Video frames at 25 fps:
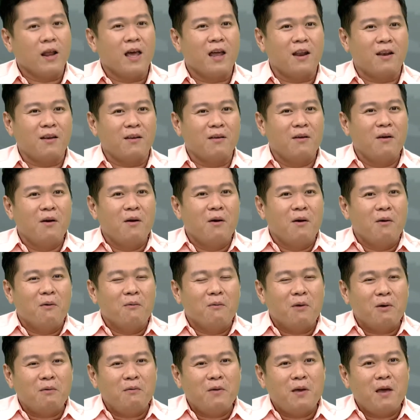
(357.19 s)
And
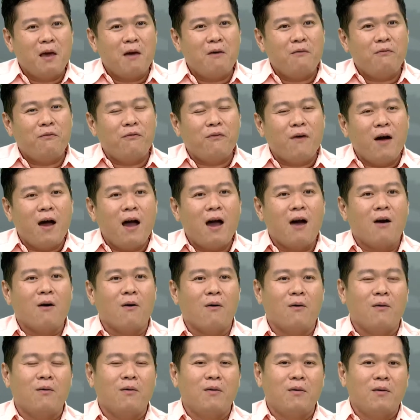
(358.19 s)
what we have
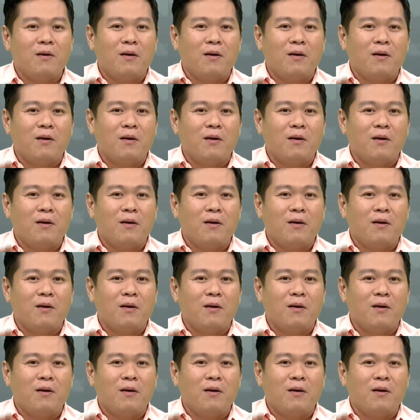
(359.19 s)
found